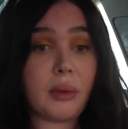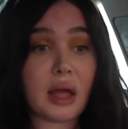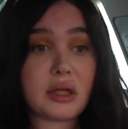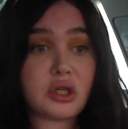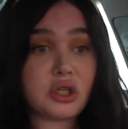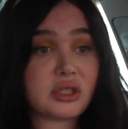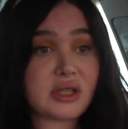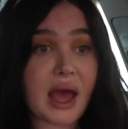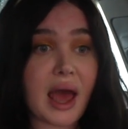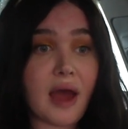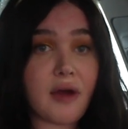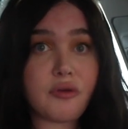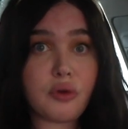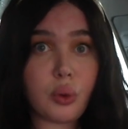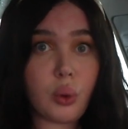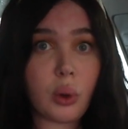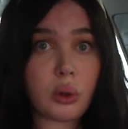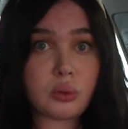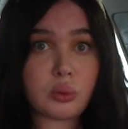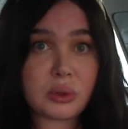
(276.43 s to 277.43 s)
just
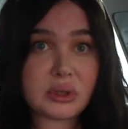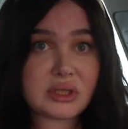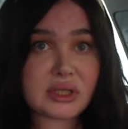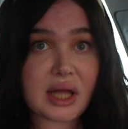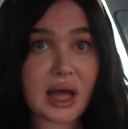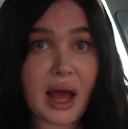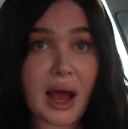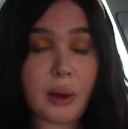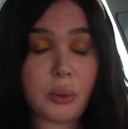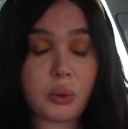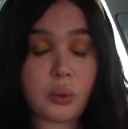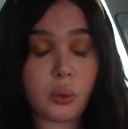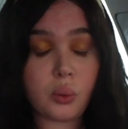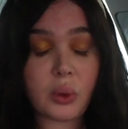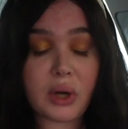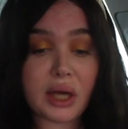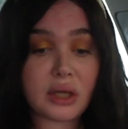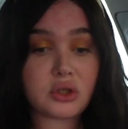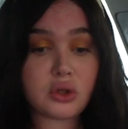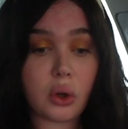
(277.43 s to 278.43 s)
everyone was,
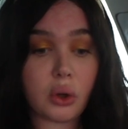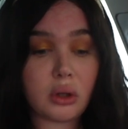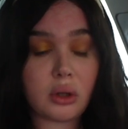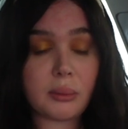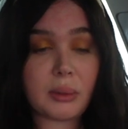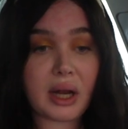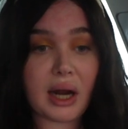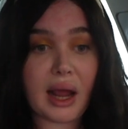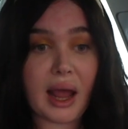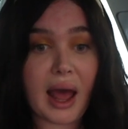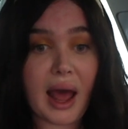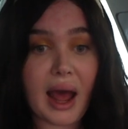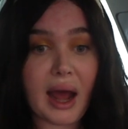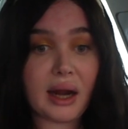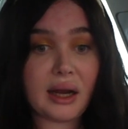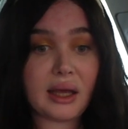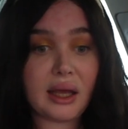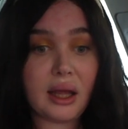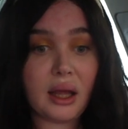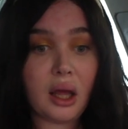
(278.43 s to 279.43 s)
when I told them that I
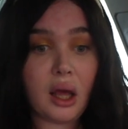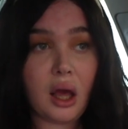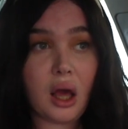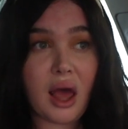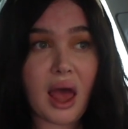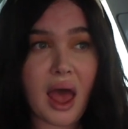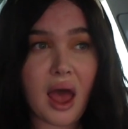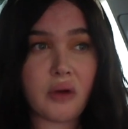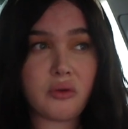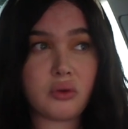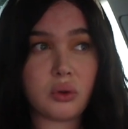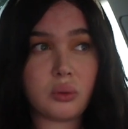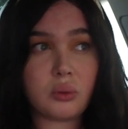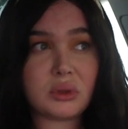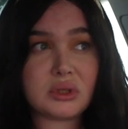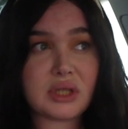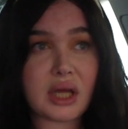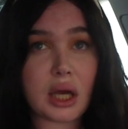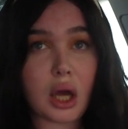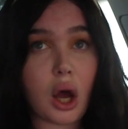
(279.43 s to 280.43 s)
had it, everyone
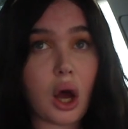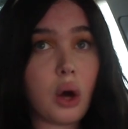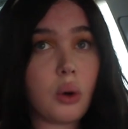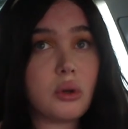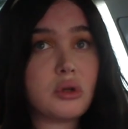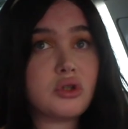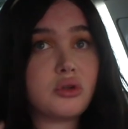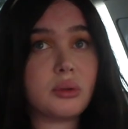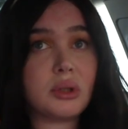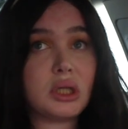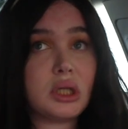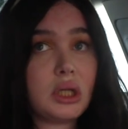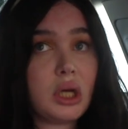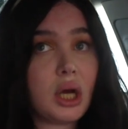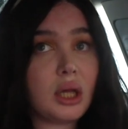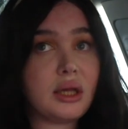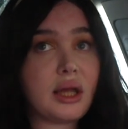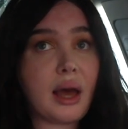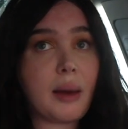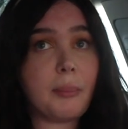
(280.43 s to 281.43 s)
was like, oh, it's really
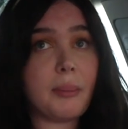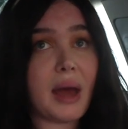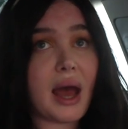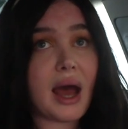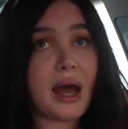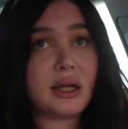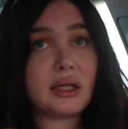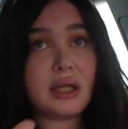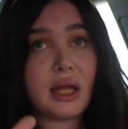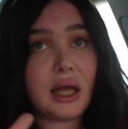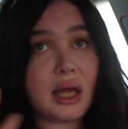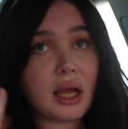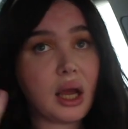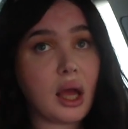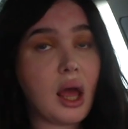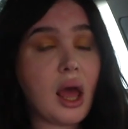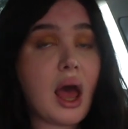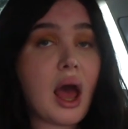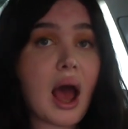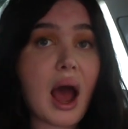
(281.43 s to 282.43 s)
not that bad. Like,
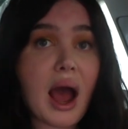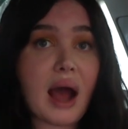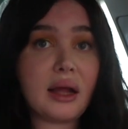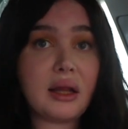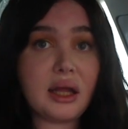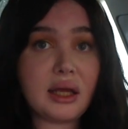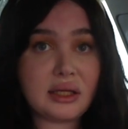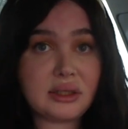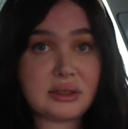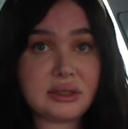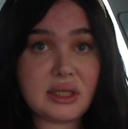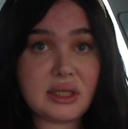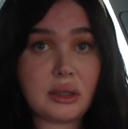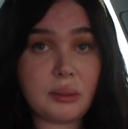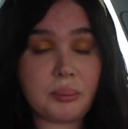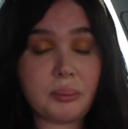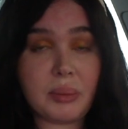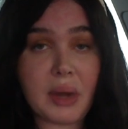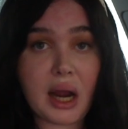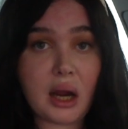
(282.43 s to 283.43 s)
I like
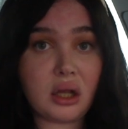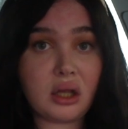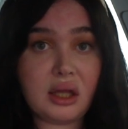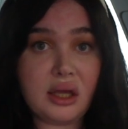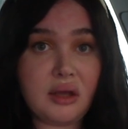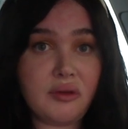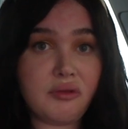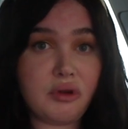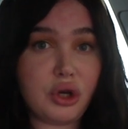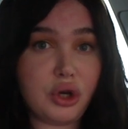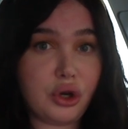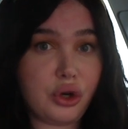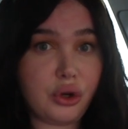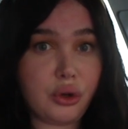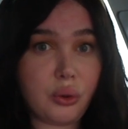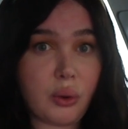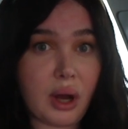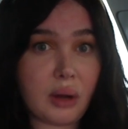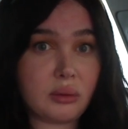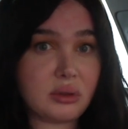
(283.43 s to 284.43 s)
barely even
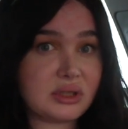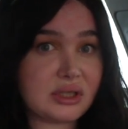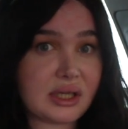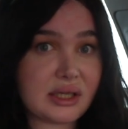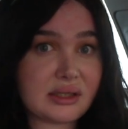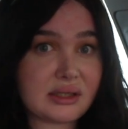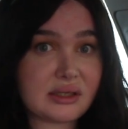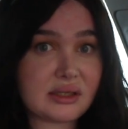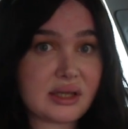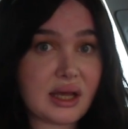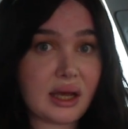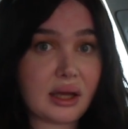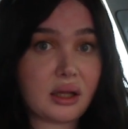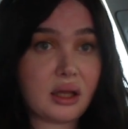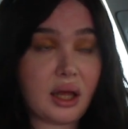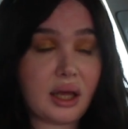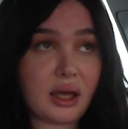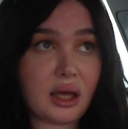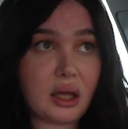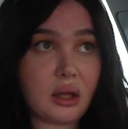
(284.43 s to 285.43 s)
knew I was like sick.
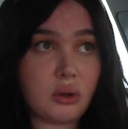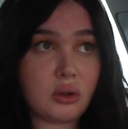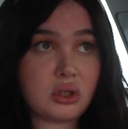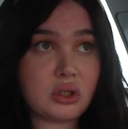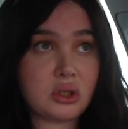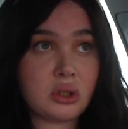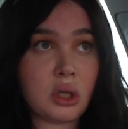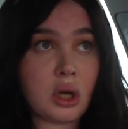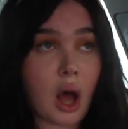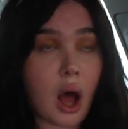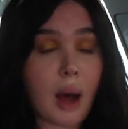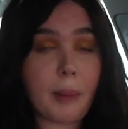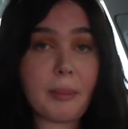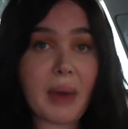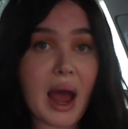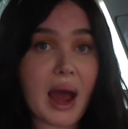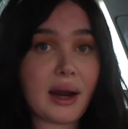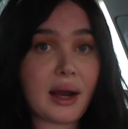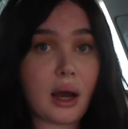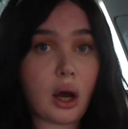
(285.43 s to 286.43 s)
Like, it was not
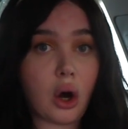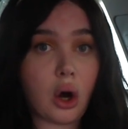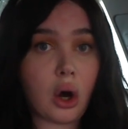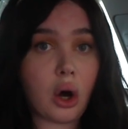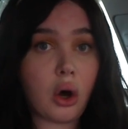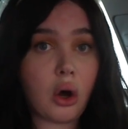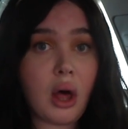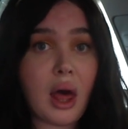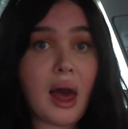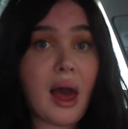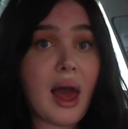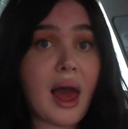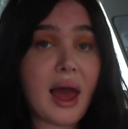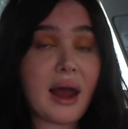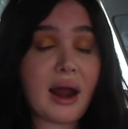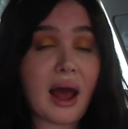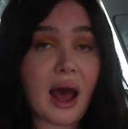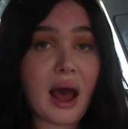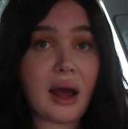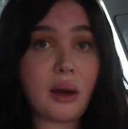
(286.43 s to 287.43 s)
bad at all,
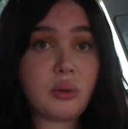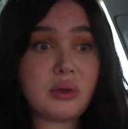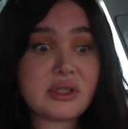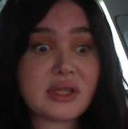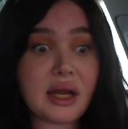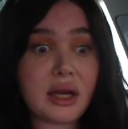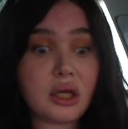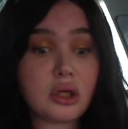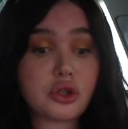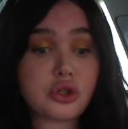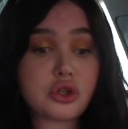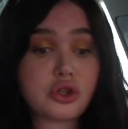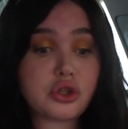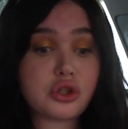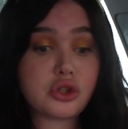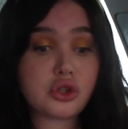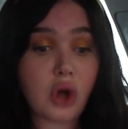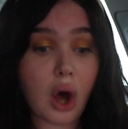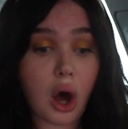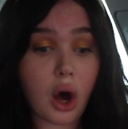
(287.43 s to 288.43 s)
and I was getting
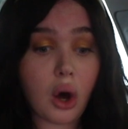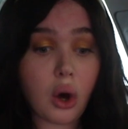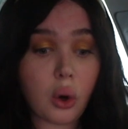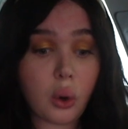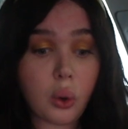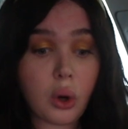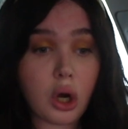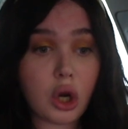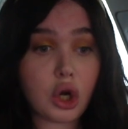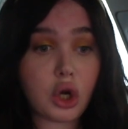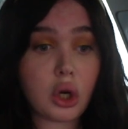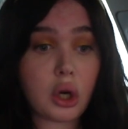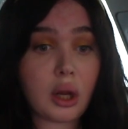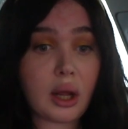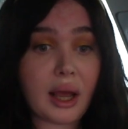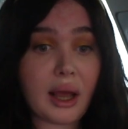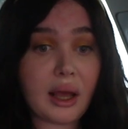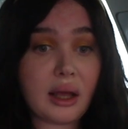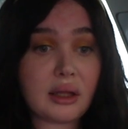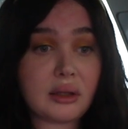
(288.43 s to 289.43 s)
so
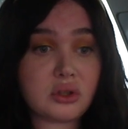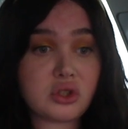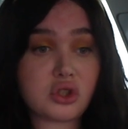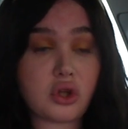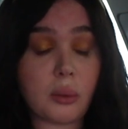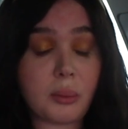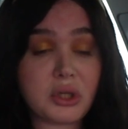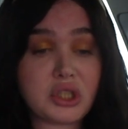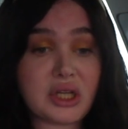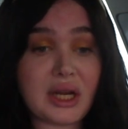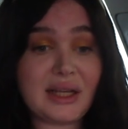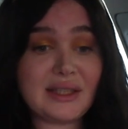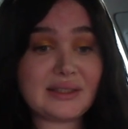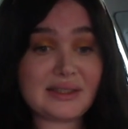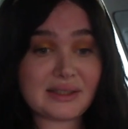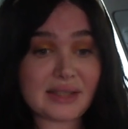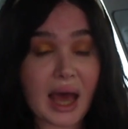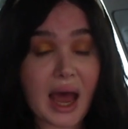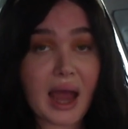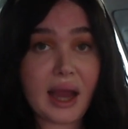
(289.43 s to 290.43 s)
much
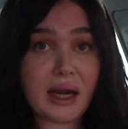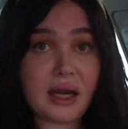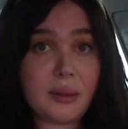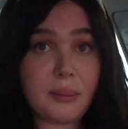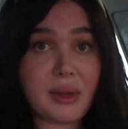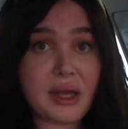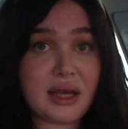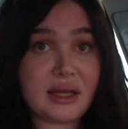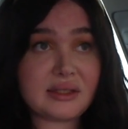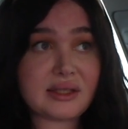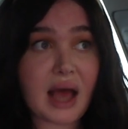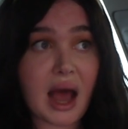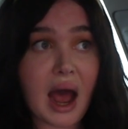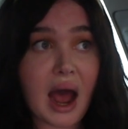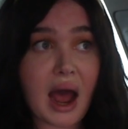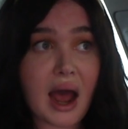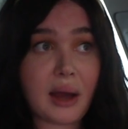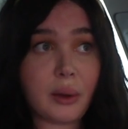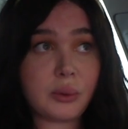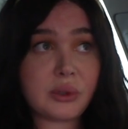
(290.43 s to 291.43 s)
anxiety because
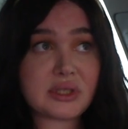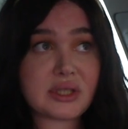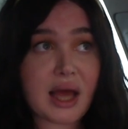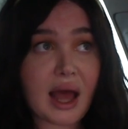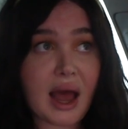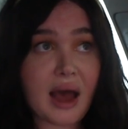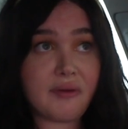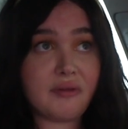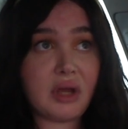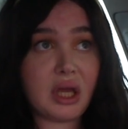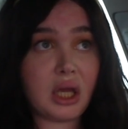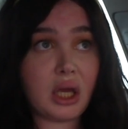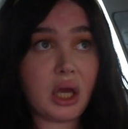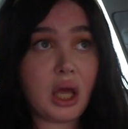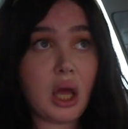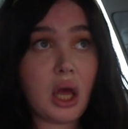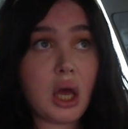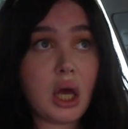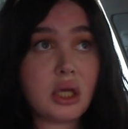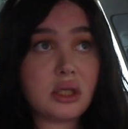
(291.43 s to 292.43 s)
I was having
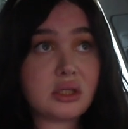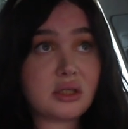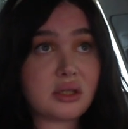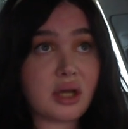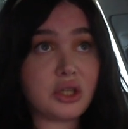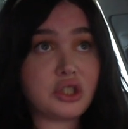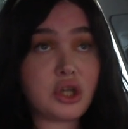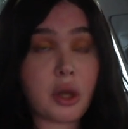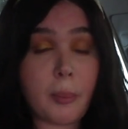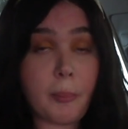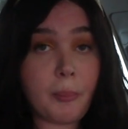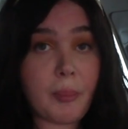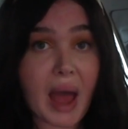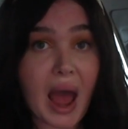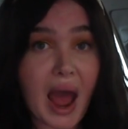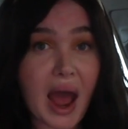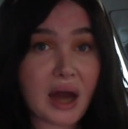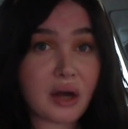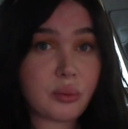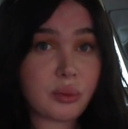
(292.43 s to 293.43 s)
such a
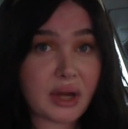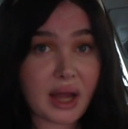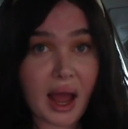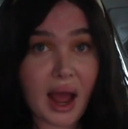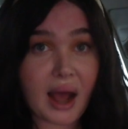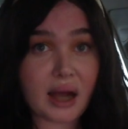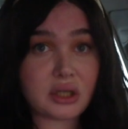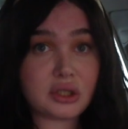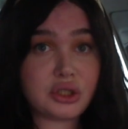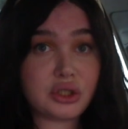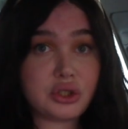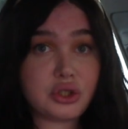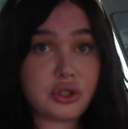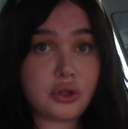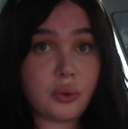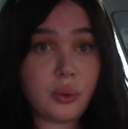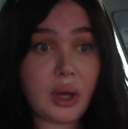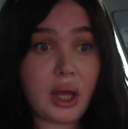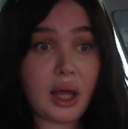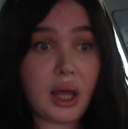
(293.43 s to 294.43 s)
bad reaction
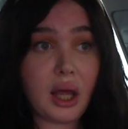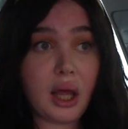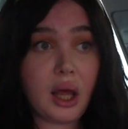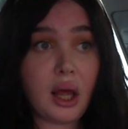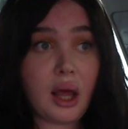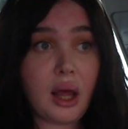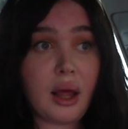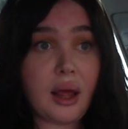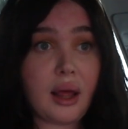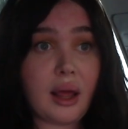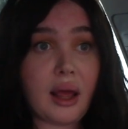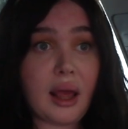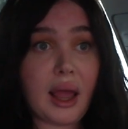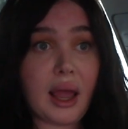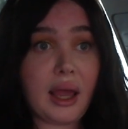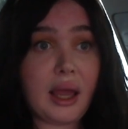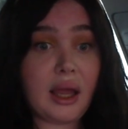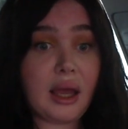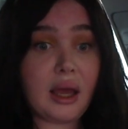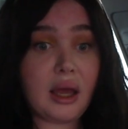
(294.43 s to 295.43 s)
to it.
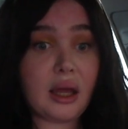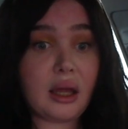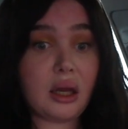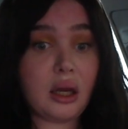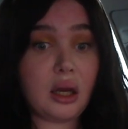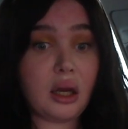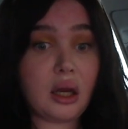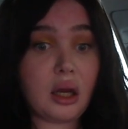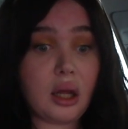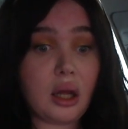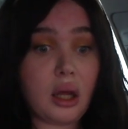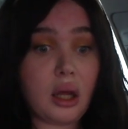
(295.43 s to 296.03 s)
And